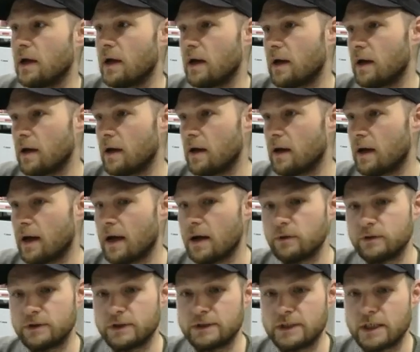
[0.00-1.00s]
how
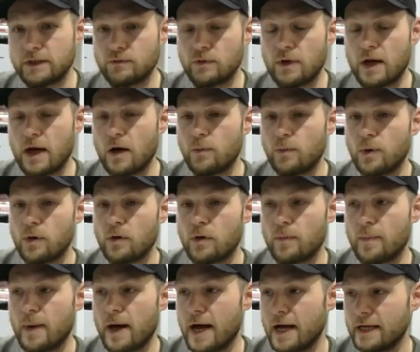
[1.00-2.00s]
successful our
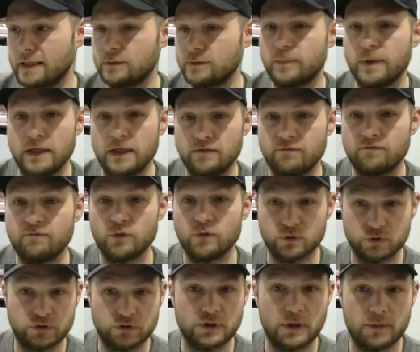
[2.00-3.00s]
program has been
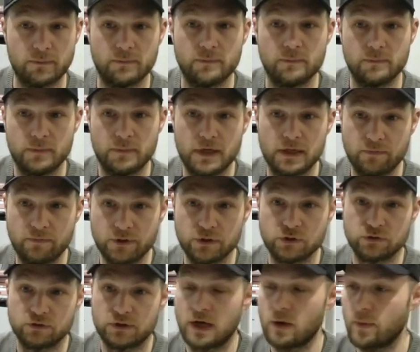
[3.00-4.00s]
for some
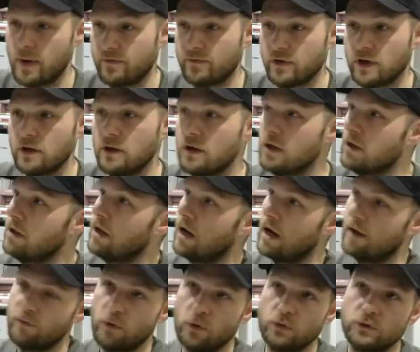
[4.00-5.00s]
individuals. However,
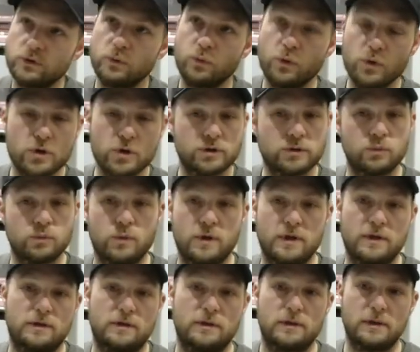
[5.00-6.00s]
I've also worked
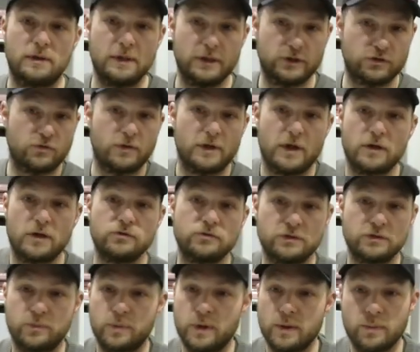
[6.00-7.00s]
with literally
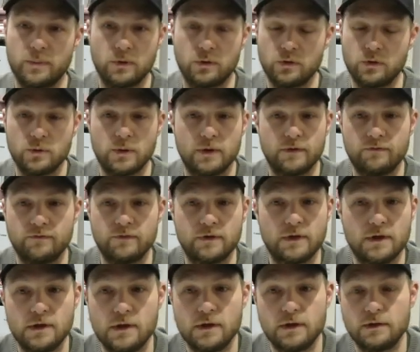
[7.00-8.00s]
hundreds of people who have
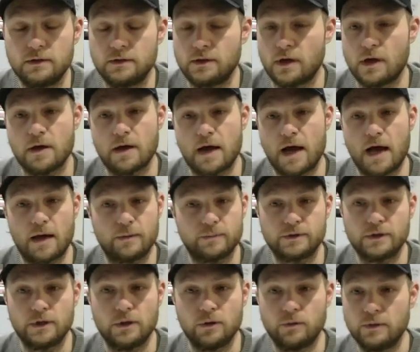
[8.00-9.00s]
done
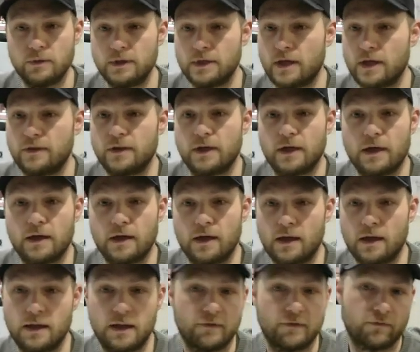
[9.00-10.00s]
absolutely nothing,
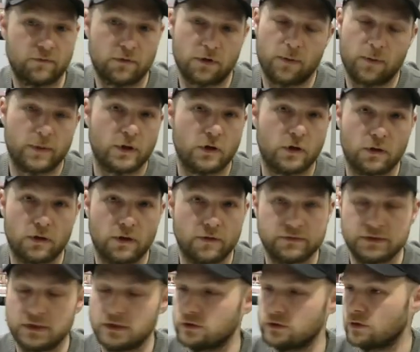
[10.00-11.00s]
and they've come and gone. I've
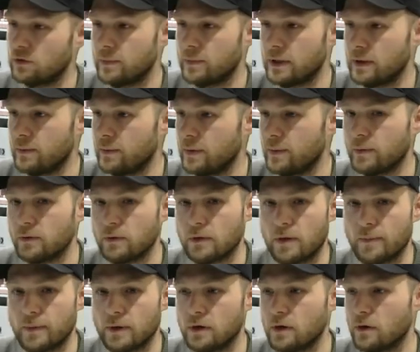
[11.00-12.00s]
seen so many people
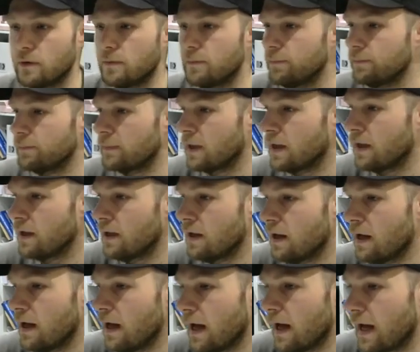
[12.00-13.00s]
come and go,
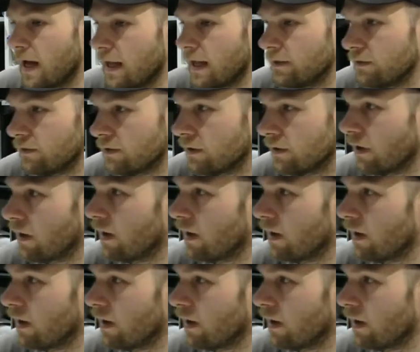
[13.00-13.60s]
and